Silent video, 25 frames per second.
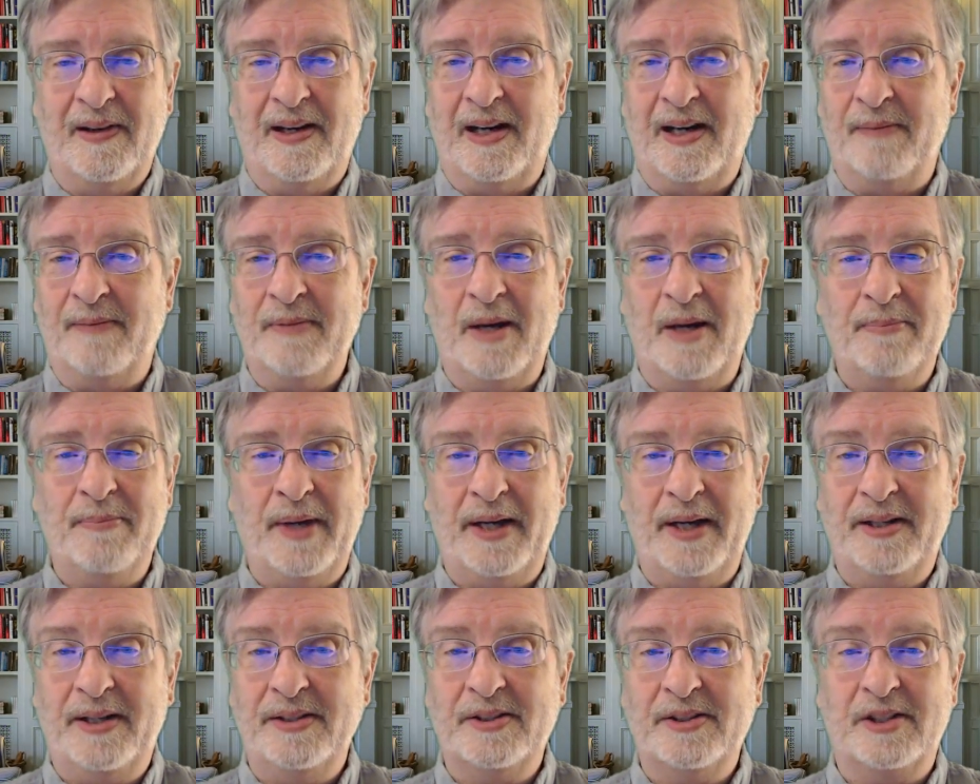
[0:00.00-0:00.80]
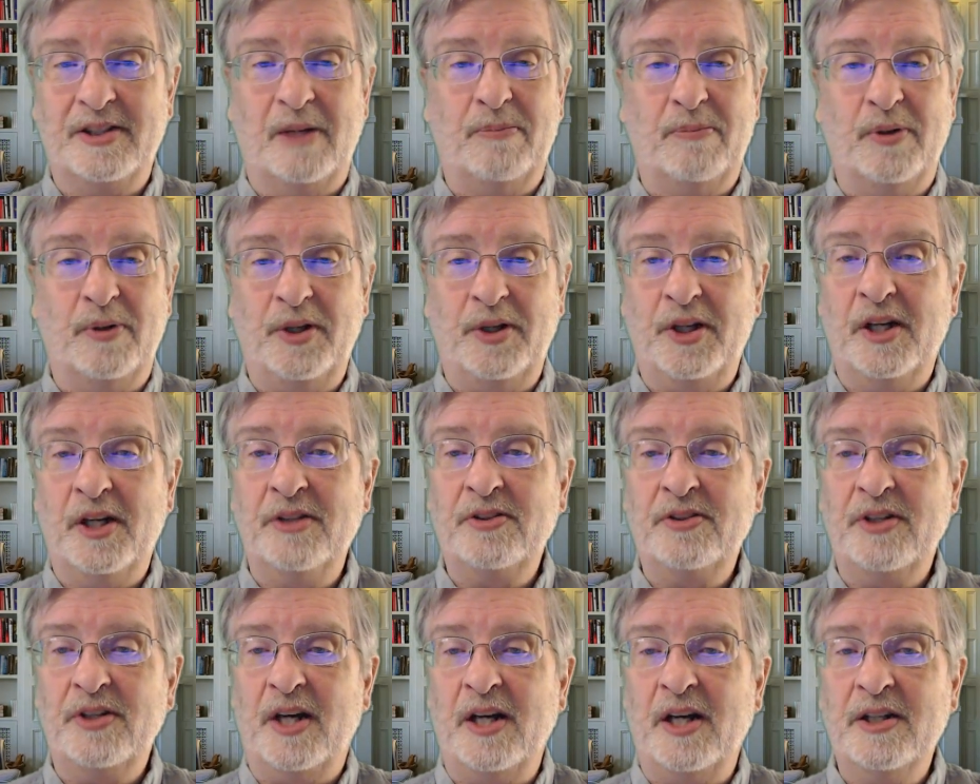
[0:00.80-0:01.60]
I'm not making this up. When you
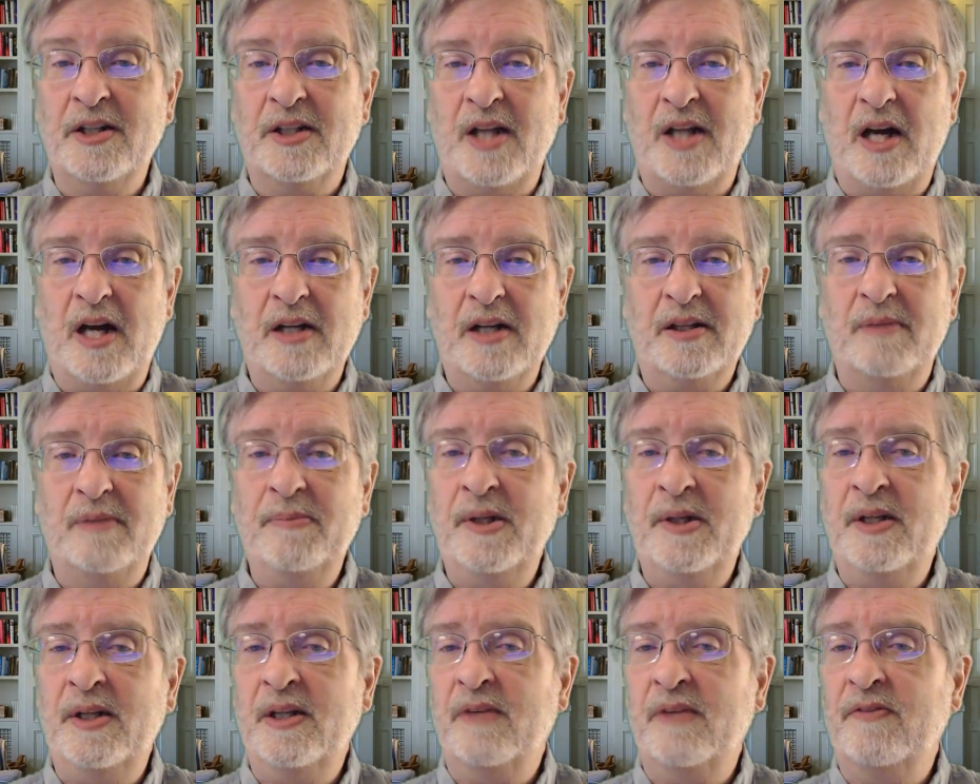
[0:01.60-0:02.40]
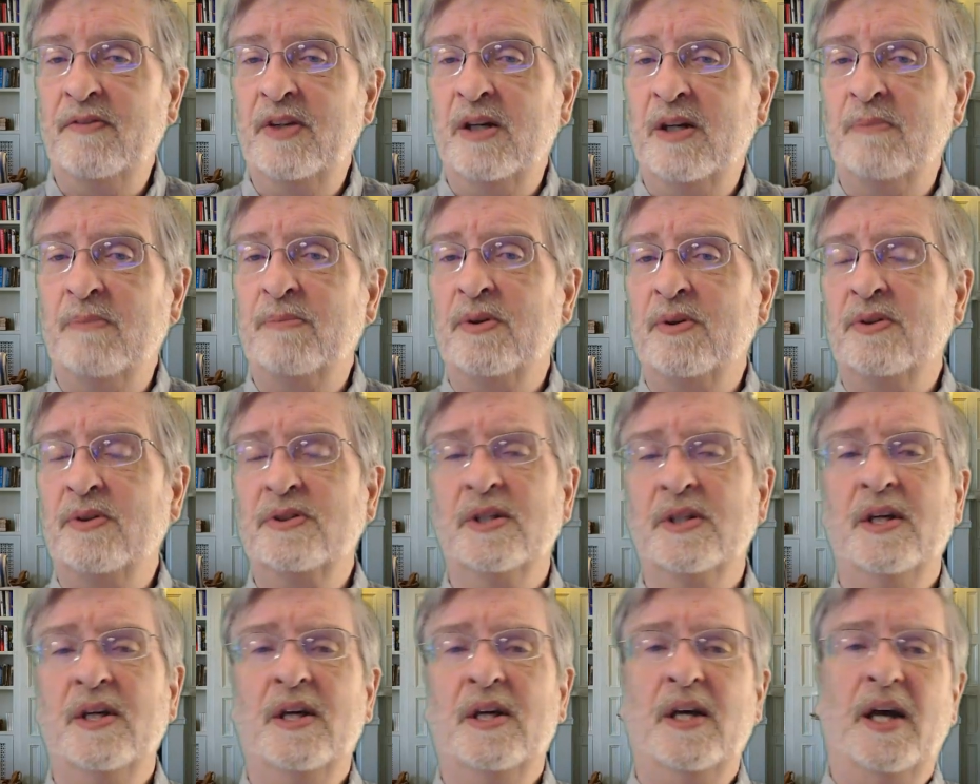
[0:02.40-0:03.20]
under, unlock the meaning of numbers
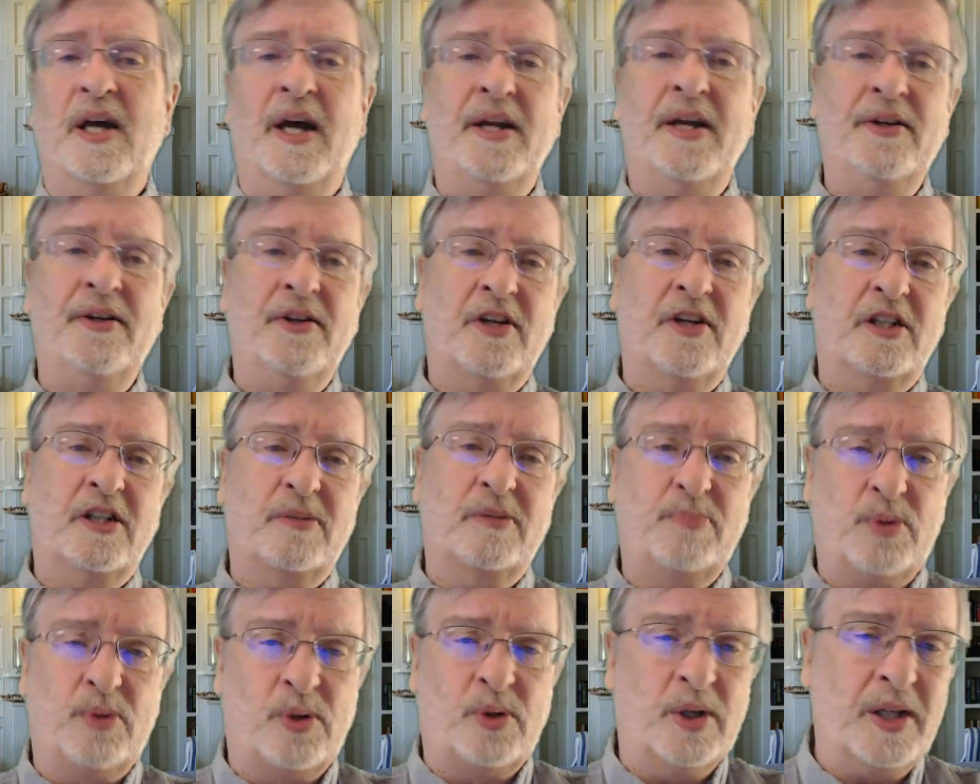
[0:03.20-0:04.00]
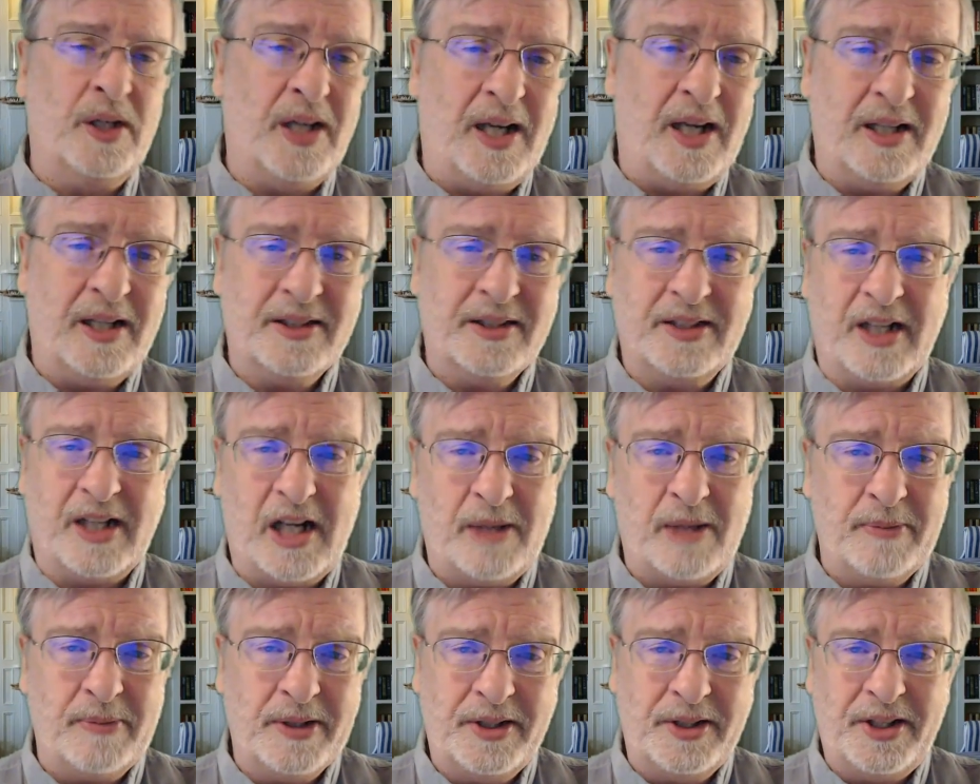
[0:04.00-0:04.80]
and you explore God's
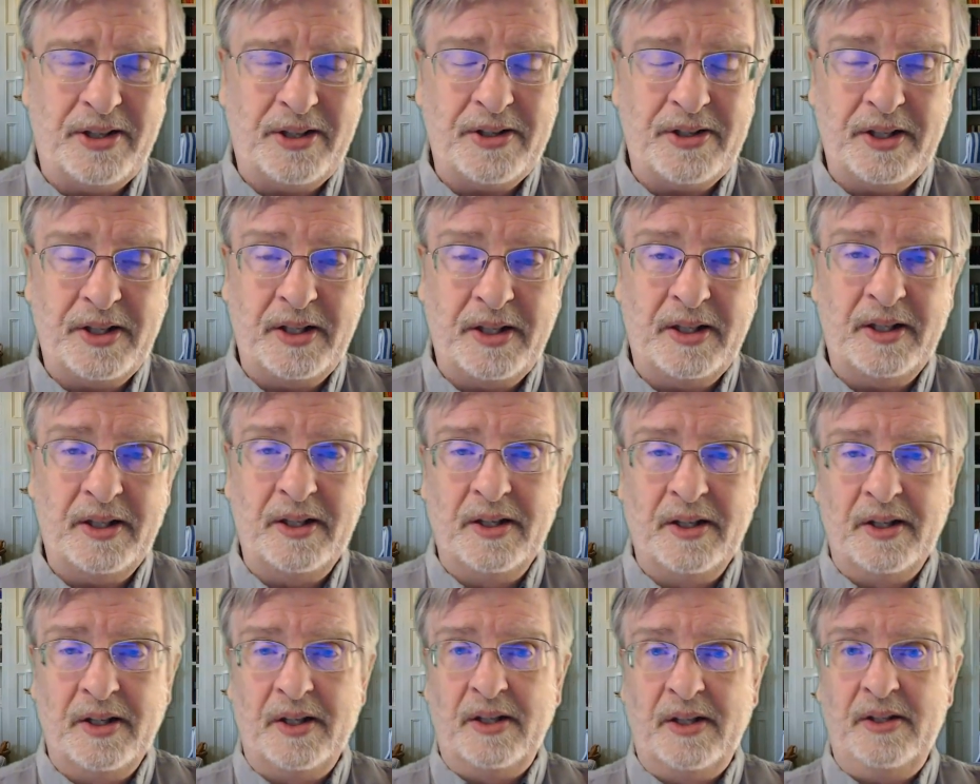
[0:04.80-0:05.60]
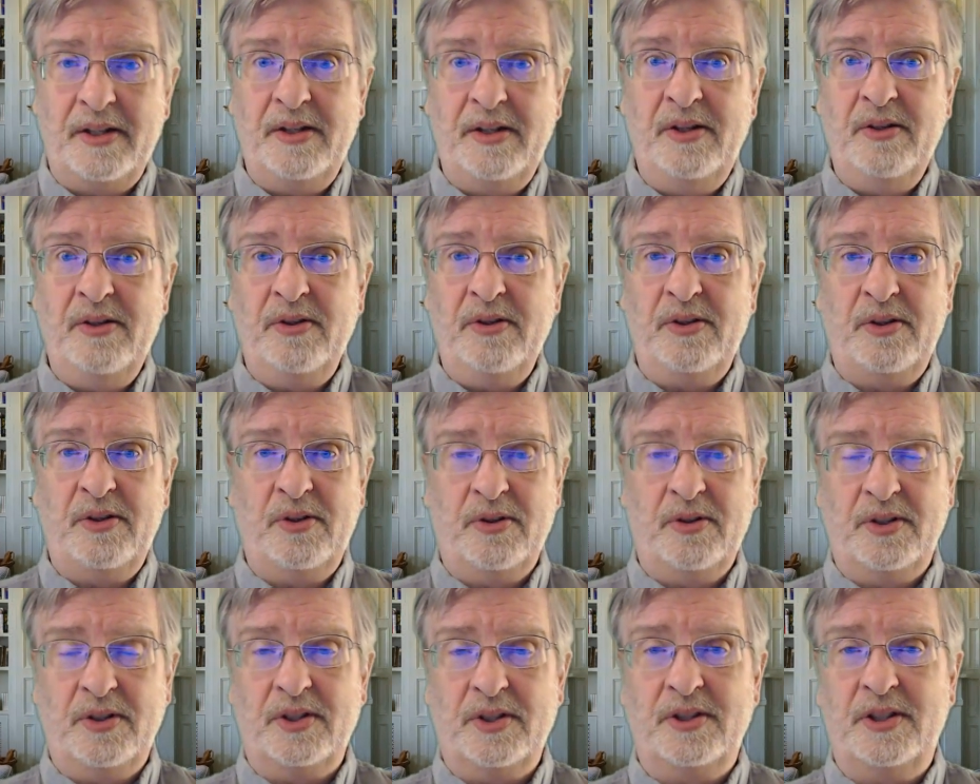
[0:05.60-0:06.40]
commentary in it, you,
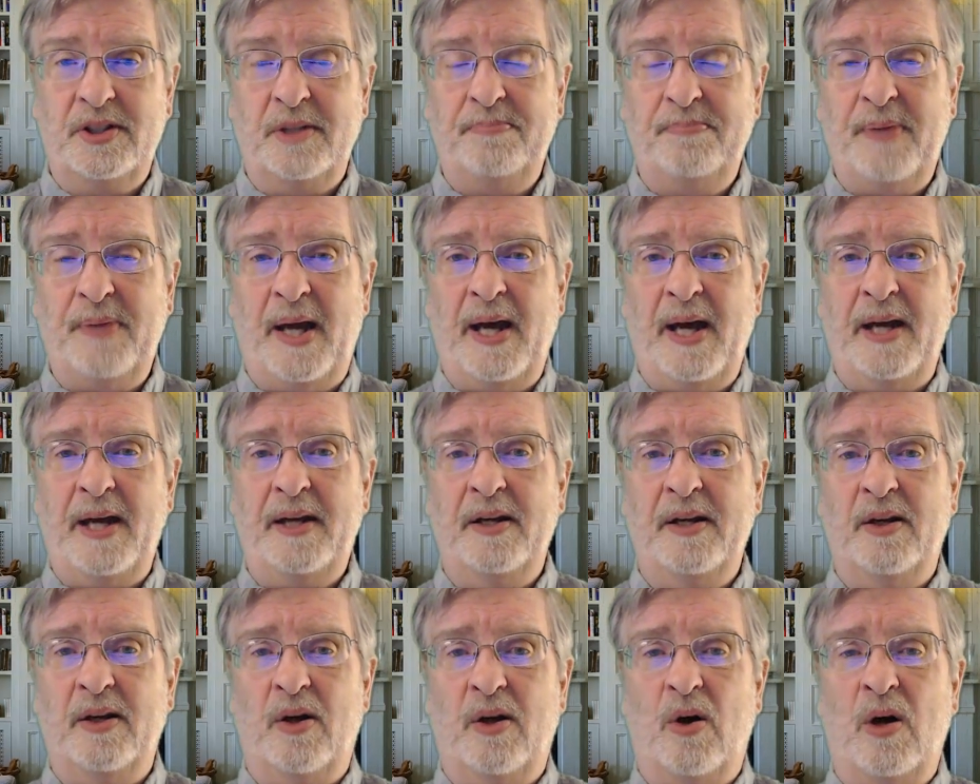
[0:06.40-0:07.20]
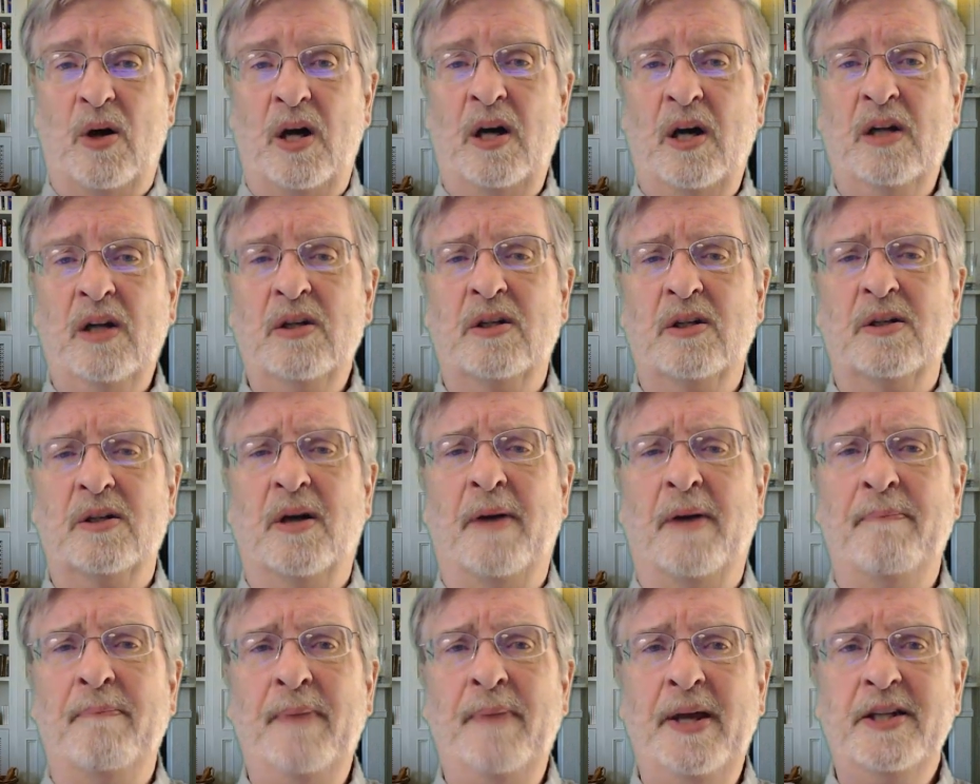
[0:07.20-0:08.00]
you just sit back and utter
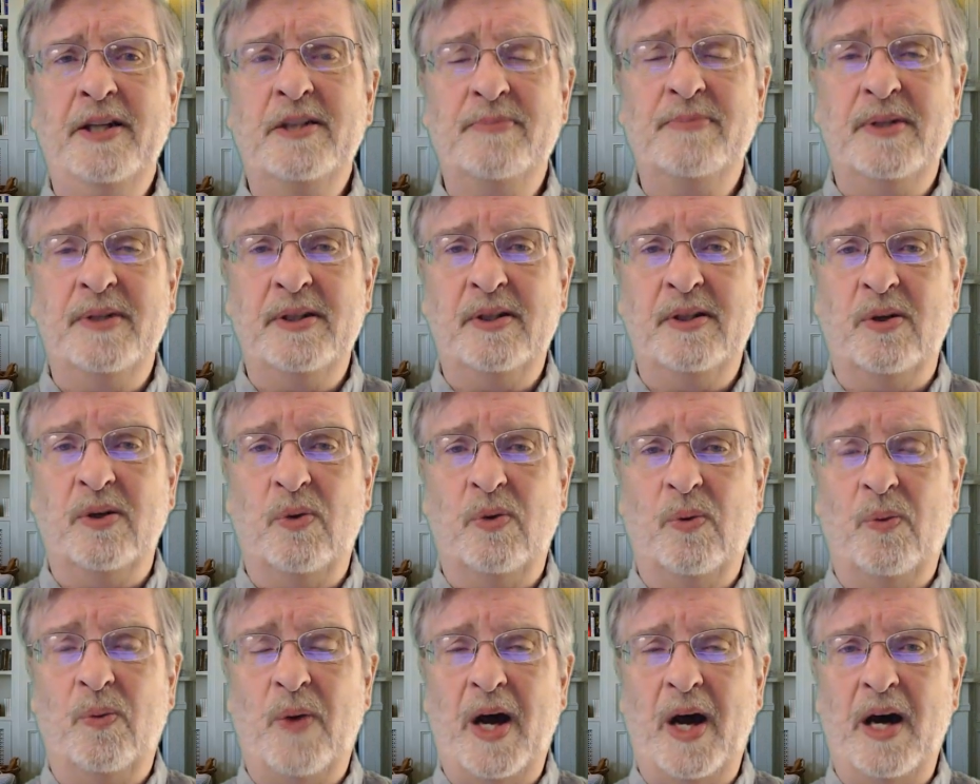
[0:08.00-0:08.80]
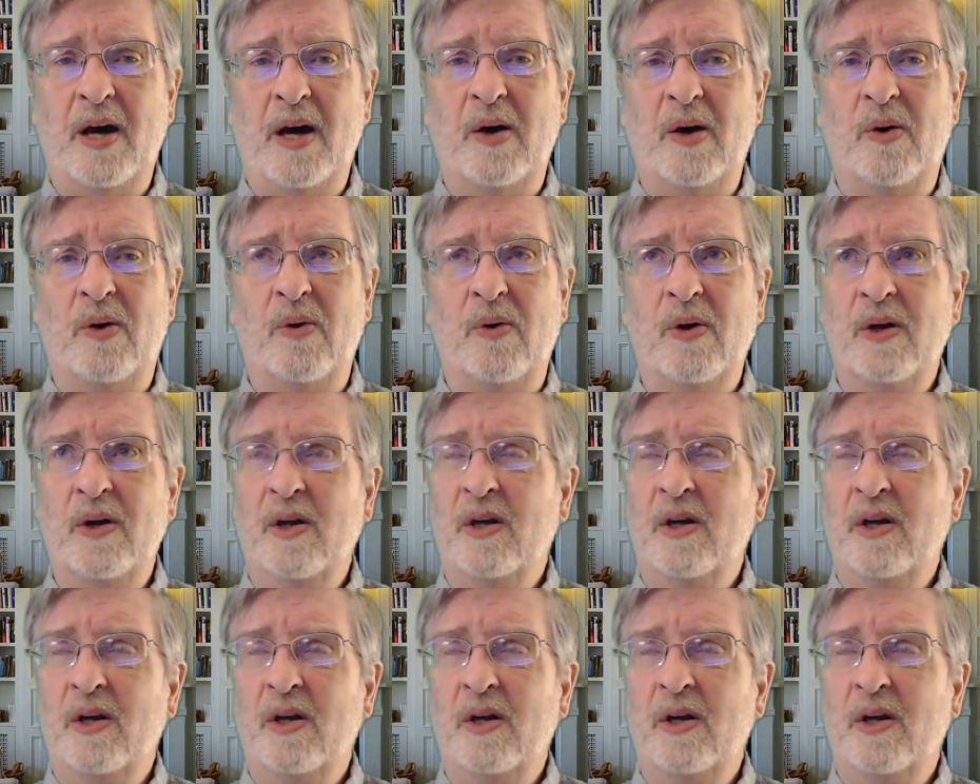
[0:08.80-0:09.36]
amazement and go, wow,